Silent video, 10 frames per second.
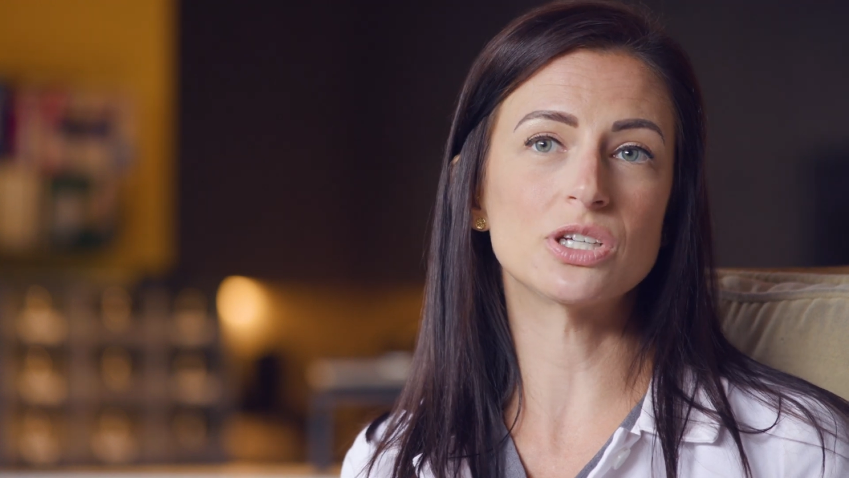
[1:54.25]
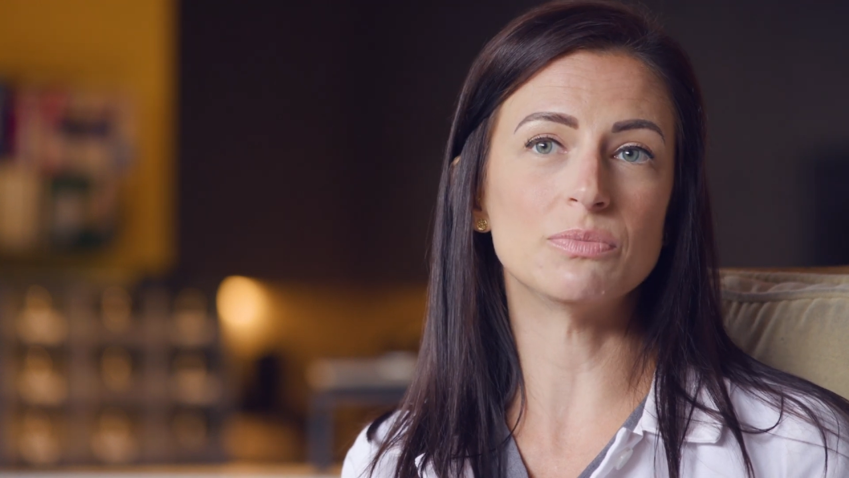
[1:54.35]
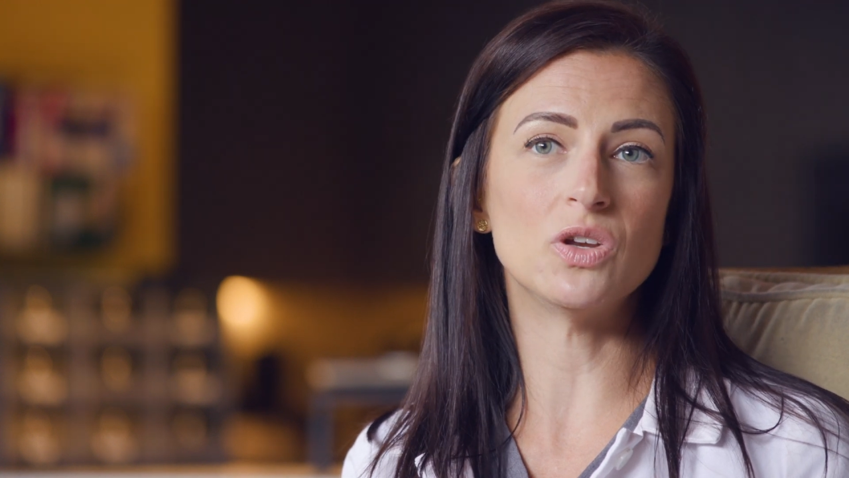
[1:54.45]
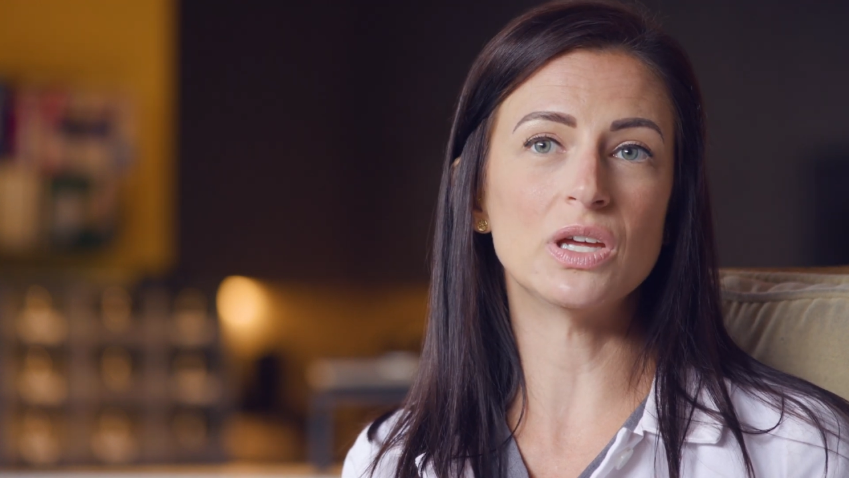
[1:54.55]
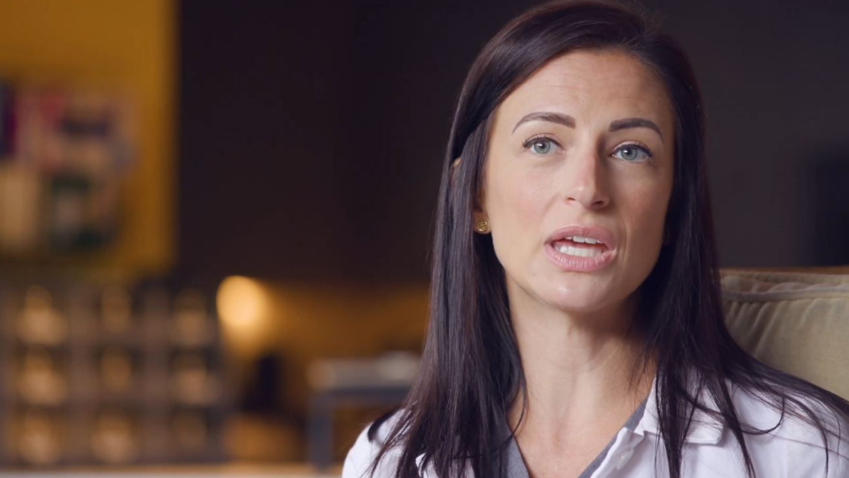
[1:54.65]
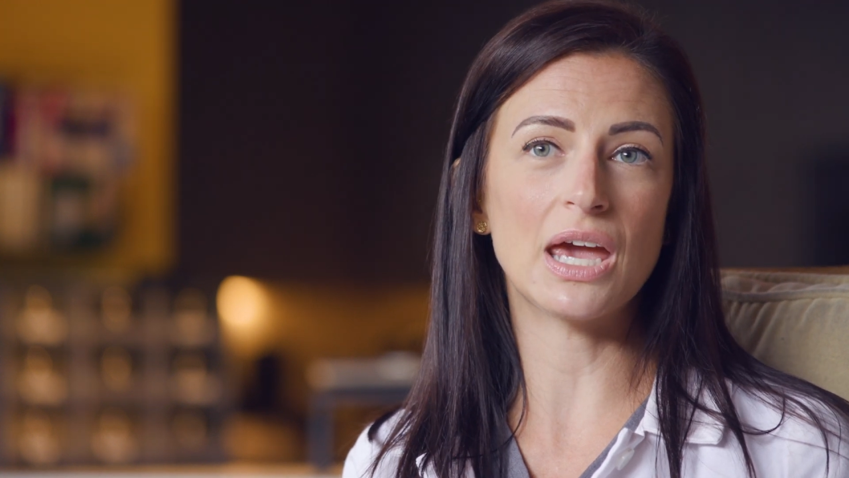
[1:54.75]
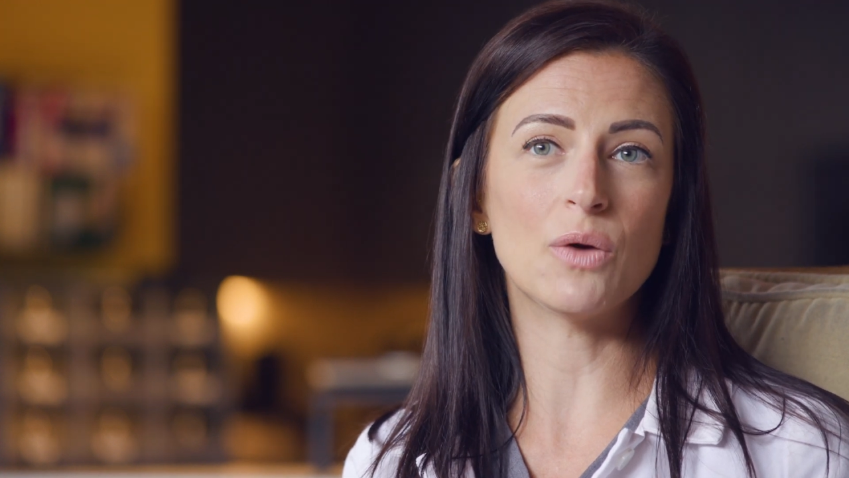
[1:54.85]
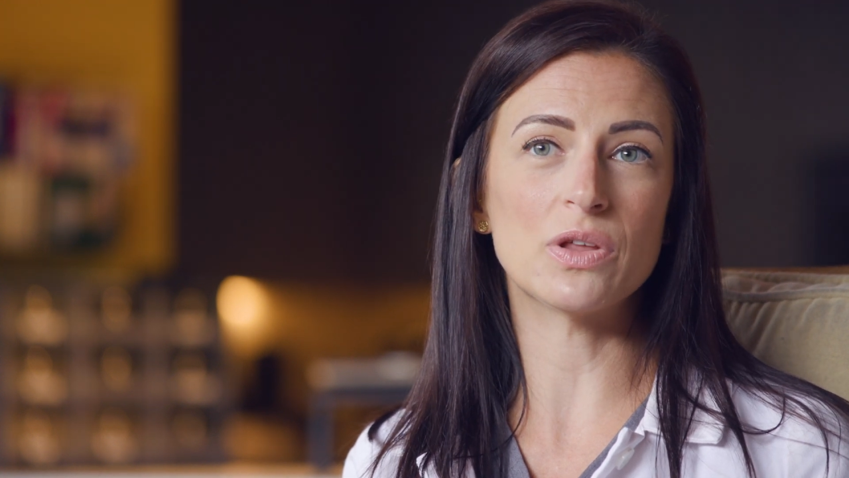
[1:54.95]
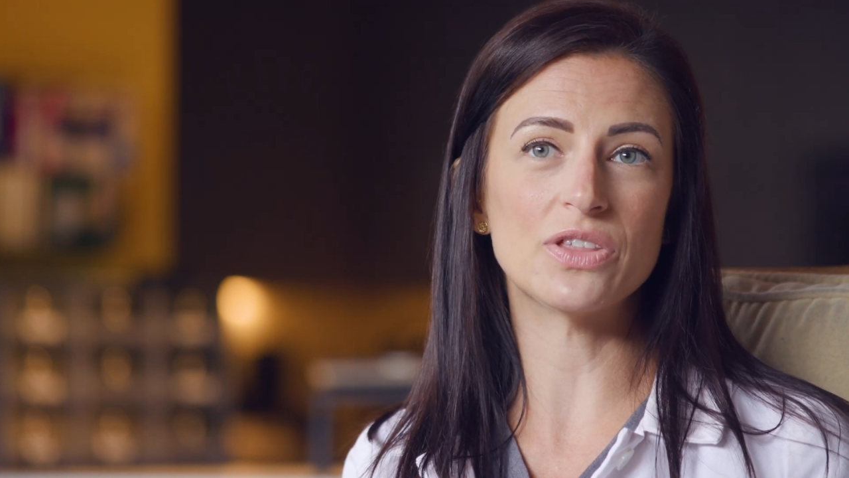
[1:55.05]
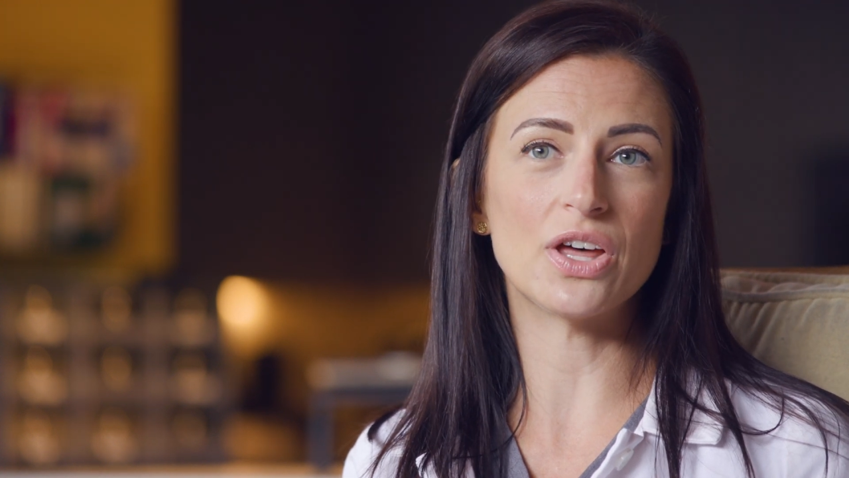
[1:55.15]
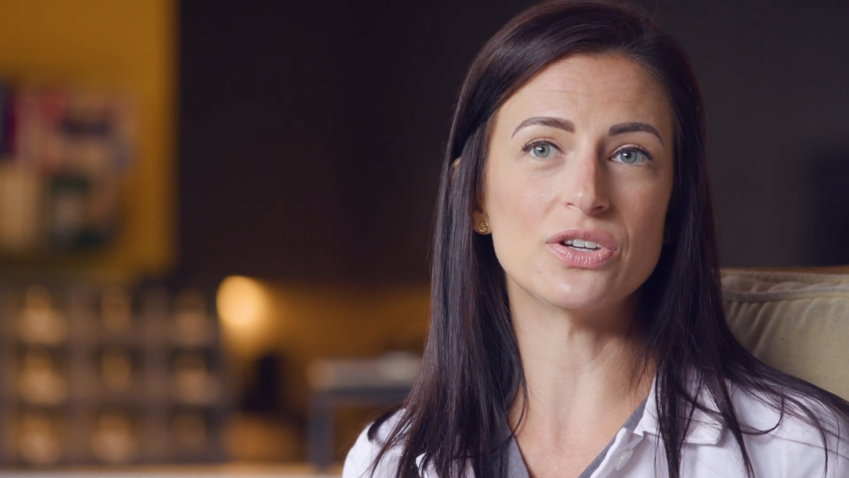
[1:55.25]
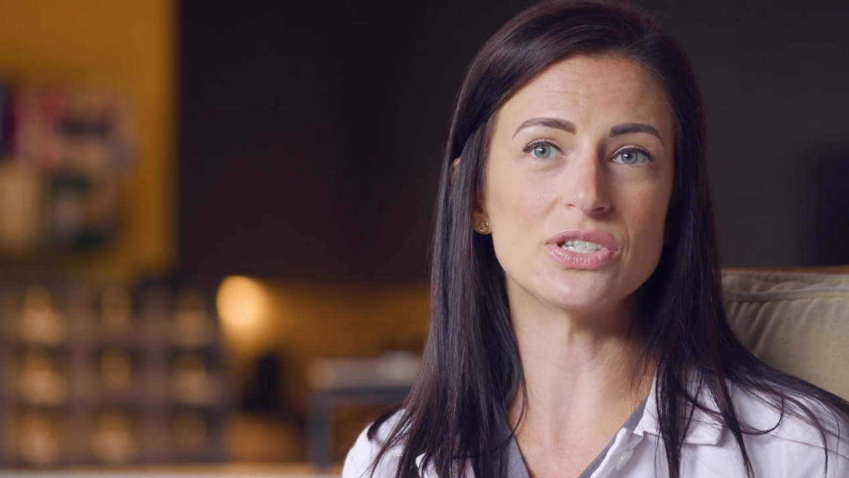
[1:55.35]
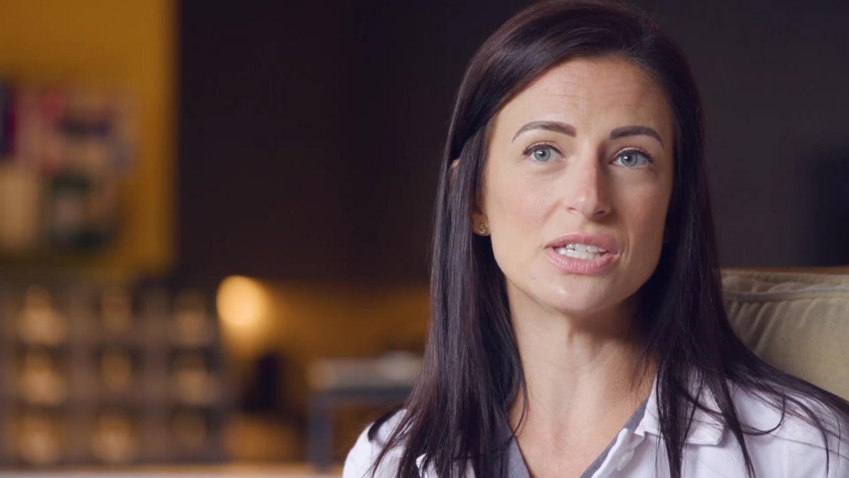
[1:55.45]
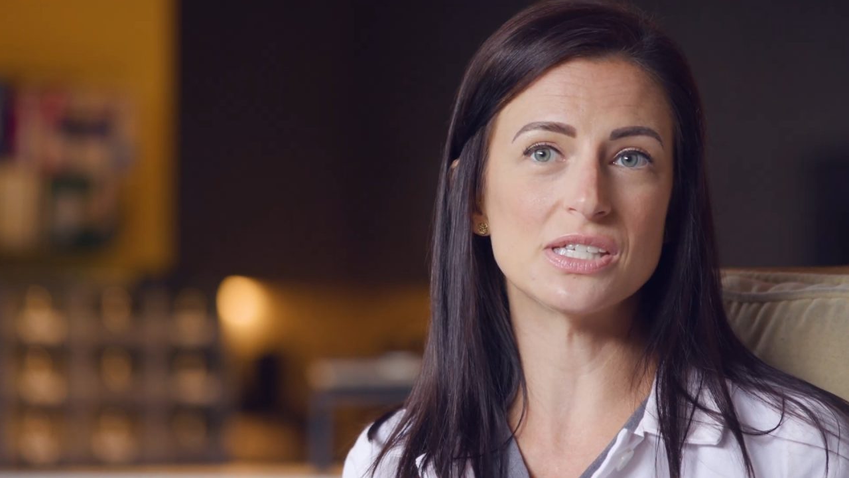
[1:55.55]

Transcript: to communicate with others